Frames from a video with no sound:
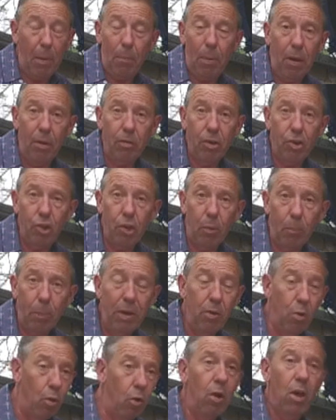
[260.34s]
up a load of
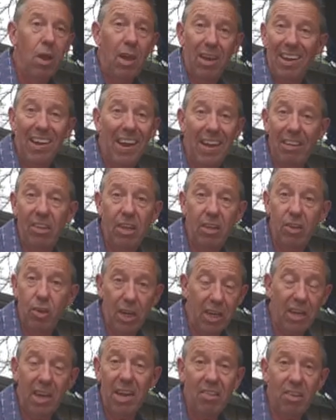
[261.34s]
shopping or collected your
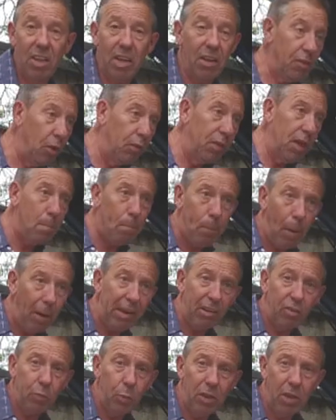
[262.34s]
kids and they've got their
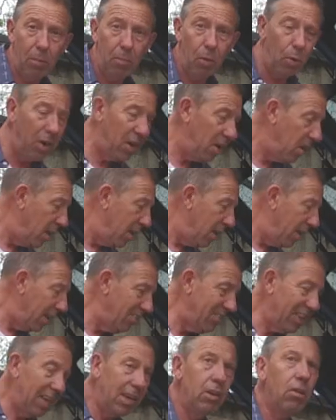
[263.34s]
bikes with them or whatever,
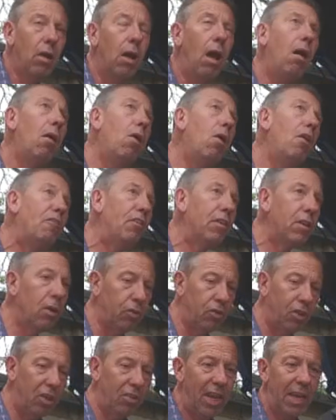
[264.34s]
and suddenly you go, oh, I
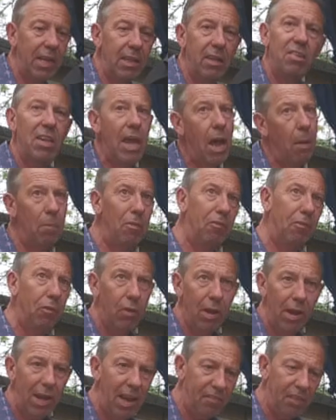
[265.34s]
forgot to take this out
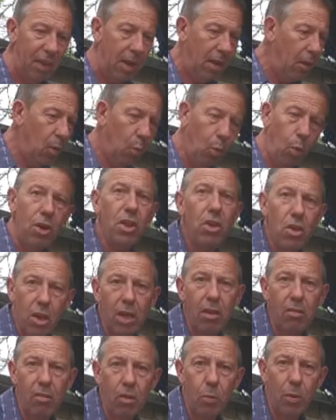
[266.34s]
before I left. What are you
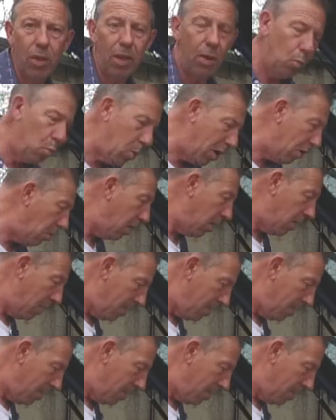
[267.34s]
going to do with it? Well,